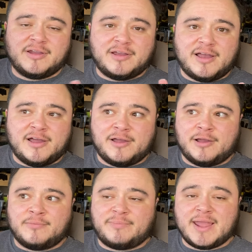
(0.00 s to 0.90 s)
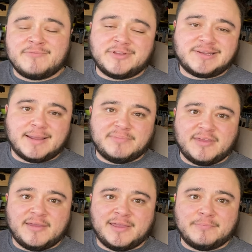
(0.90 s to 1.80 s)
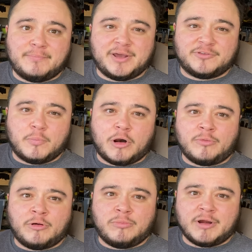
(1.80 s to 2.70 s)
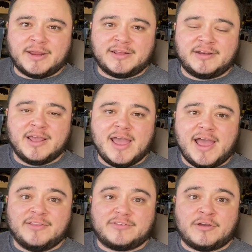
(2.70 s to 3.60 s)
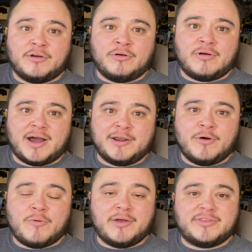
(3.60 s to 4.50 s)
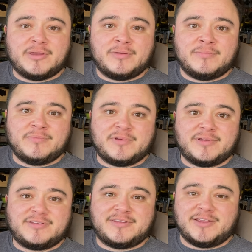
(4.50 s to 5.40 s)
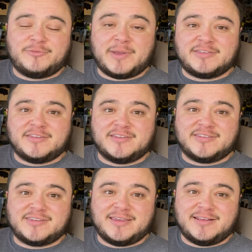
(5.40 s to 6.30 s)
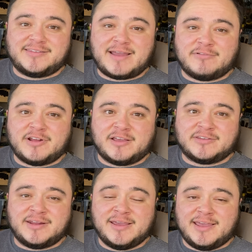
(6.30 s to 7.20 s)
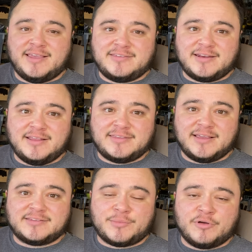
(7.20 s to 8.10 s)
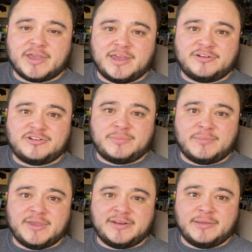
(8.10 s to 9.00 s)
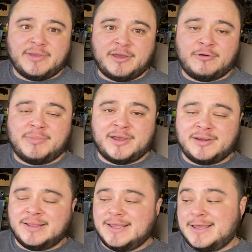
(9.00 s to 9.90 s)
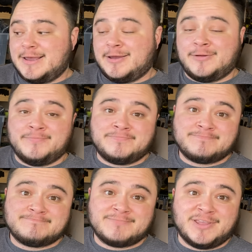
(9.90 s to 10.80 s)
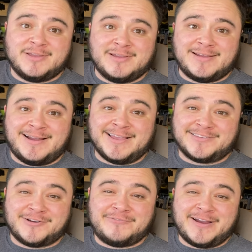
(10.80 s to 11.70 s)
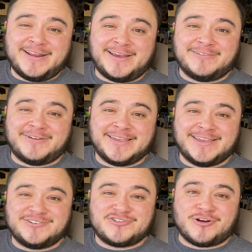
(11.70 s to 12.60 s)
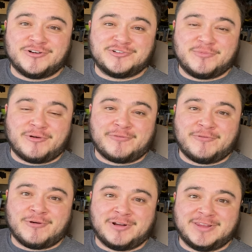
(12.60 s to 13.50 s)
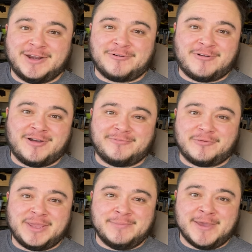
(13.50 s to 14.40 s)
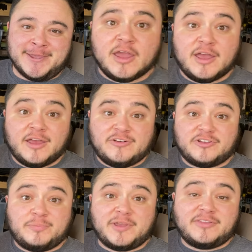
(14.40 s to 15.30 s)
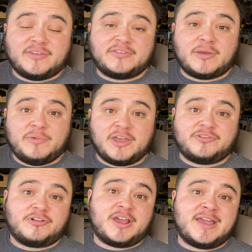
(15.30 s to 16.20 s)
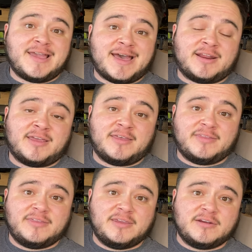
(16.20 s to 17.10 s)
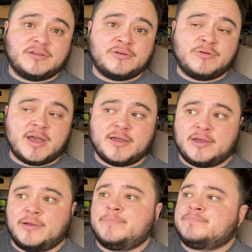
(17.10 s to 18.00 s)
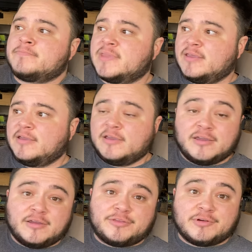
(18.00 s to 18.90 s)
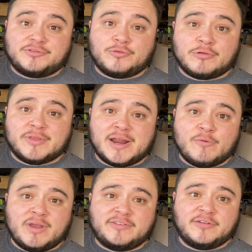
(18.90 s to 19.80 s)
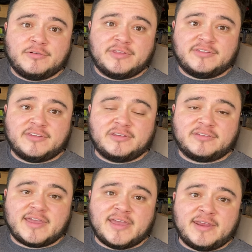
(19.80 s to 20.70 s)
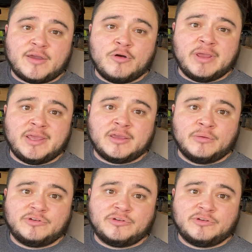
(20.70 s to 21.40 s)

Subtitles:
pamphlet type thing, but it's Marlboro branded, and so I don't want them to inspect this and see it as advertising. He said he thinks I'm okay to ship it media mail, but I guess I'll find out if I get charged more for it later on from eBay. Just picked this up yesterday at the new thrift store that I went to. This is an OEM